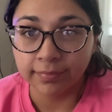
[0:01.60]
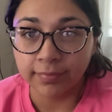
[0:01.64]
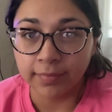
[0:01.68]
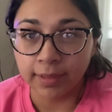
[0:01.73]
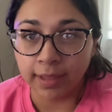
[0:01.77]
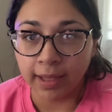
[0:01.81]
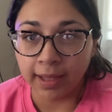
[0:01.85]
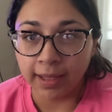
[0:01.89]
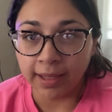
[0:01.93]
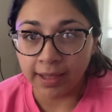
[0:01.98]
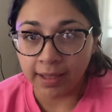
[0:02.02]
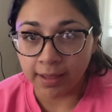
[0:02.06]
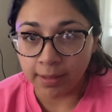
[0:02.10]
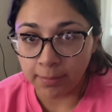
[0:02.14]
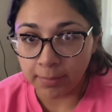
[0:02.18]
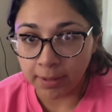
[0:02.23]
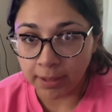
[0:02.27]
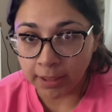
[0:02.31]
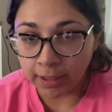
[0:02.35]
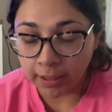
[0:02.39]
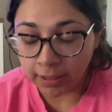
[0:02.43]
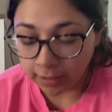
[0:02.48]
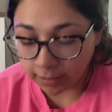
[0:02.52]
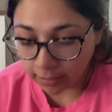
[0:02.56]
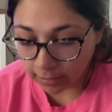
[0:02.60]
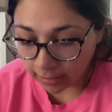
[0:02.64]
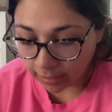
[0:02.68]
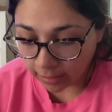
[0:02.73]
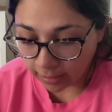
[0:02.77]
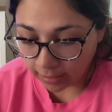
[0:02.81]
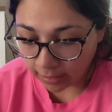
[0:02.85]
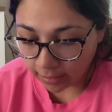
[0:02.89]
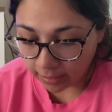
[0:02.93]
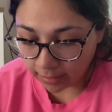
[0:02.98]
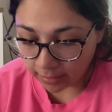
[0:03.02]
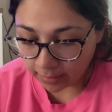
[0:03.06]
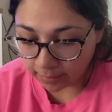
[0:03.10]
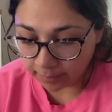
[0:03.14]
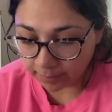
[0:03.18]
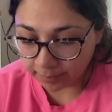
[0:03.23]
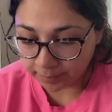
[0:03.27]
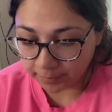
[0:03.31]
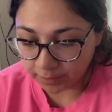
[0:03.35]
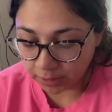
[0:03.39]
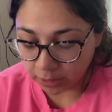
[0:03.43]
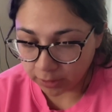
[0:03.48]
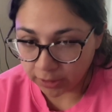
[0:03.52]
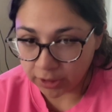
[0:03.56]
Hi, Kimmy.
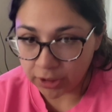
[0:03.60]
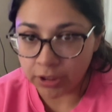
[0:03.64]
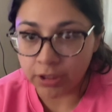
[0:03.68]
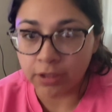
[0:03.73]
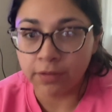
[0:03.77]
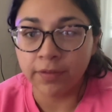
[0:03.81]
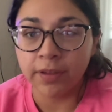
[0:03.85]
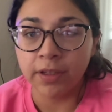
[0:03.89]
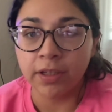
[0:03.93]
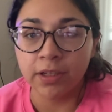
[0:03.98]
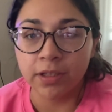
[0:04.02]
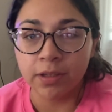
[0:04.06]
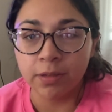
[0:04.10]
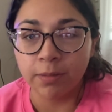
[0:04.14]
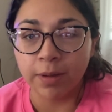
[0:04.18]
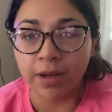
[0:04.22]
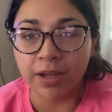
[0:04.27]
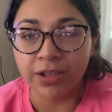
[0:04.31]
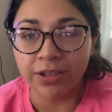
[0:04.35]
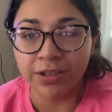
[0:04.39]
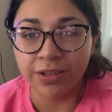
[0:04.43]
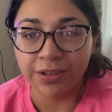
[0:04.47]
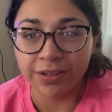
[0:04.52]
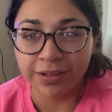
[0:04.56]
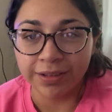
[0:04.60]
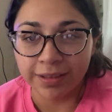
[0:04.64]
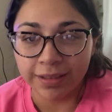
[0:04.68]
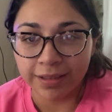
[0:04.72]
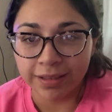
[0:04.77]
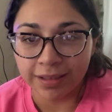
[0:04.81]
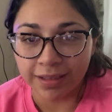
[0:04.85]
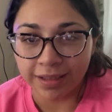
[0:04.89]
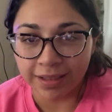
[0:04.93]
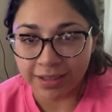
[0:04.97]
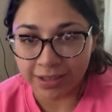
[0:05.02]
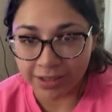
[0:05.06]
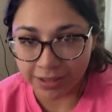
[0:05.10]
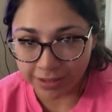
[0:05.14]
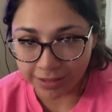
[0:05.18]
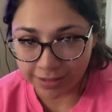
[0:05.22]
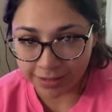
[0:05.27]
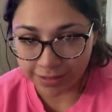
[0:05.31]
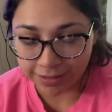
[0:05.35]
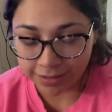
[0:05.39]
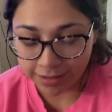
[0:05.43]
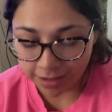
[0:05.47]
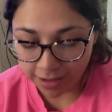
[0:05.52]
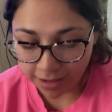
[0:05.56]
So I just finished watching your
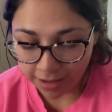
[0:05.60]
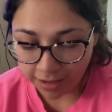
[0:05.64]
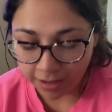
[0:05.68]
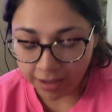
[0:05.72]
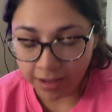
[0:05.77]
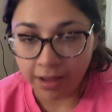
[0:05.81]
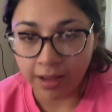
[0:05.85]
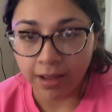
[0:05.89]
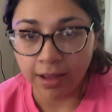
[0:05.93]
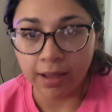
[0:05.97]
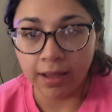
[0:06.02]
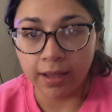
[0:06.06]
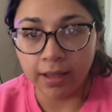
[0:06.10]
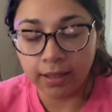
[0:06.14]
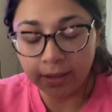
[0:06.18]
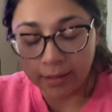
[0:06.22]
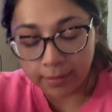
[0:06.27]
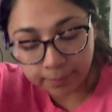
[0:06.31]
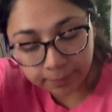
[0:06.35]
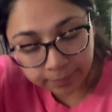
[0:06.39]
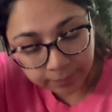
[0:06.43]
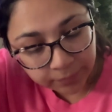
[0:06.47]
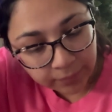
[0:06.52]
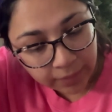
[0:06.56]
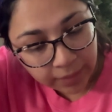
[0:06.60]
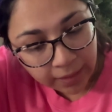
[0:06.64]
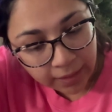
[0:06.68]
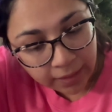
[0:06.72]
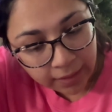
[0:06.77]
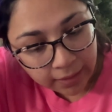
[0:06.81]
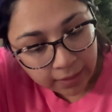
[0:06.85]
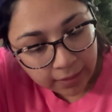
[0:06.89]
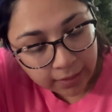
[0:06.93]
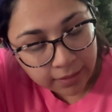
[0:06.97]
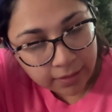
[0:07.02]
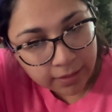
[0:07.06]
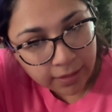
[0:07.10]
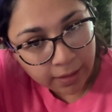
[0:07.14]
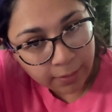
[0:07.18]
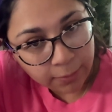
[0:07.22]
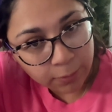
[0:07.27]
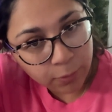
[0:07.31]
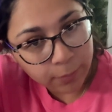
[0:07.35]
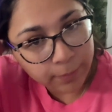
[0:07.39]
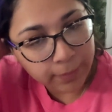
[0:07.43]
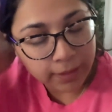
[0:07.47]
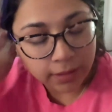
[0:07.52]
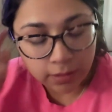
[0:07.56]
discussion, and I
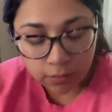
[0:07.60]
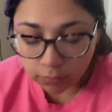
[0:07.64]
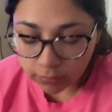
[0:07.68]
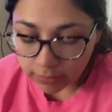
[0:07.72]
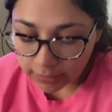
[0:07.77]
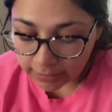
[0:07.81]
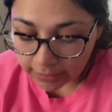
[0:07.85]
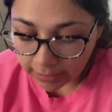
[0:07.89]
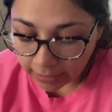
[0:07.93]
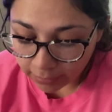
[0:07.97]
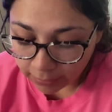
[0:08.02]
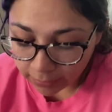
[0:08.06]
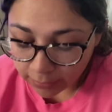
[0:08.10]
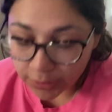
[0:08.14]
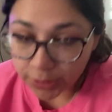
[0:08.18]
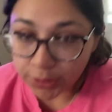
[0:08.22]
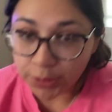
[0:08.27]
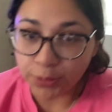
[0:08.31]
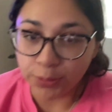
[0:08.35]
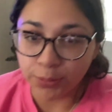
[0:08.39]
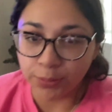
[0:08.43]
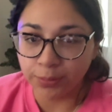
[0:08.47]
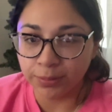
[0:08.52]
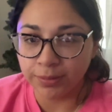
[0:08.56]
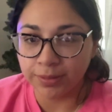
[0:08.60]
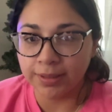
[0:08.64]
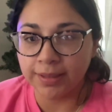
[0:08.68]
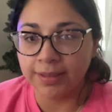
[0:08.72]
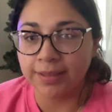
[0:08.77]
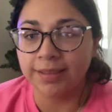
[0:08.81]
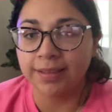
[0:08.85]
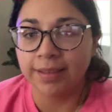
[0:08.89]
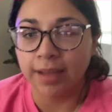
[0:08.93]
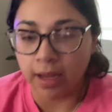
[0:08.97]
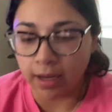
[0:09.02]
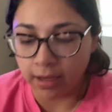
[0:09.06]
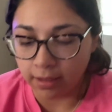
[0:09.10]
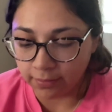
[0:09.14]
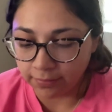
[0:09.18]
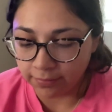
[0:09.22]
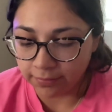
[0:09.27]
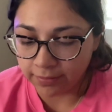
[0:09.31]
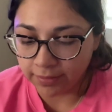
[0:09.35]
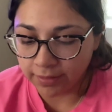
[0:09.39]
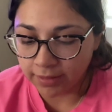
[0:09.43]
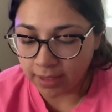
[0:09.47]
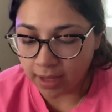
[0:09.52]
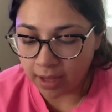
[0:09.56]
wrote my notes down to just kind of
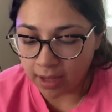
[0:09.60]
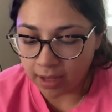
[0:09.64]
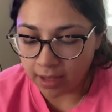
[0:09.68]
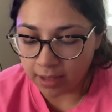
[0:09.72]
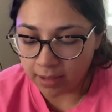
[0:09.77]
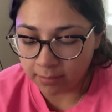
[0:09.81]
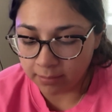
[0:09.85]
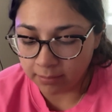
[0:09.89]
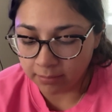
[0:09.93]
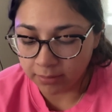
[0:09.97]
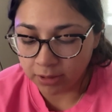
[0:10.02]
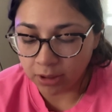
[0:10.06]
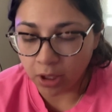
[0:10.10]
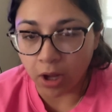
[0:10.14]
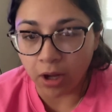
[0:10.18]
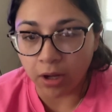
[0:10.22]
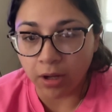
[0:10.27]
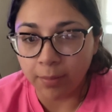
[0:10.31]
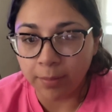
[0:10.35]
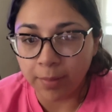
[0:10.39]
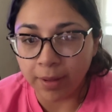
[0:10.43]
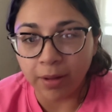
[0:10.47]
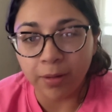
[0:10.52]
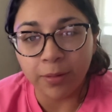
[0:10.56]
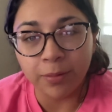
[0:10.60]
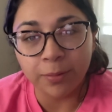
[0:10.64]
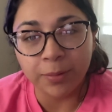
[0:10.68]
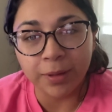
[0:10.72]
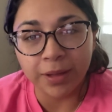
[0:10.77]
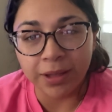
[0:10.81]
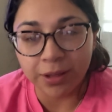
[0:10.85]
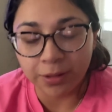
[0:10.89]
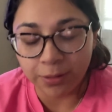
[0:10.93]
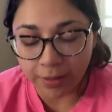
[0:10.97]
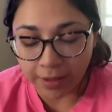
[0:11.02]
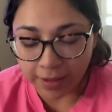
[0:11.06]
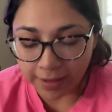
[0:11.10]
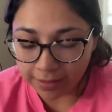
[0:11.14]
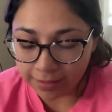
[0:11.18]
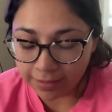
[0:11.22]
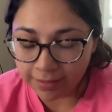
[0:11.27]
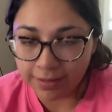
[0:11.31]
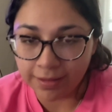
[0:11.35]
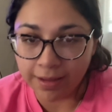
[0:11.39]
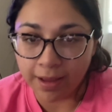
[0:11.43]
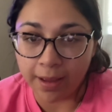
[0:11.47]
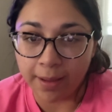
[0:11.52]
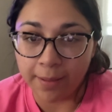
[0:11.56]
talk about what you had
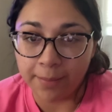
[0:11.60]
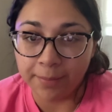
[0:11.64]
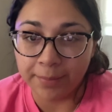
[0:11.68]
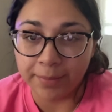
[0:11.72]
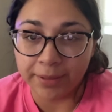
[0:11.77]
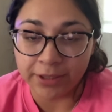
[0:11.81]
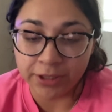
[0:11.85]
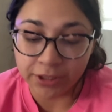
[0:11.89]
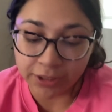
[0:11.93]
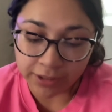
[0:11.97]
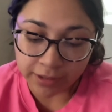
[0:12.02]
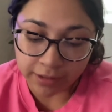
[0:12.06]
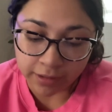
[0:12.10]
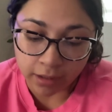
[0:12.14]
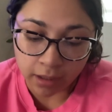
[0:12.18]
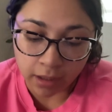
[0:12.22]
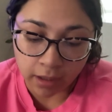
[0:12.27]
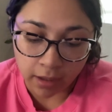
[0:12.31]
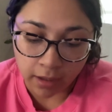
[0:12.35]
mentioned.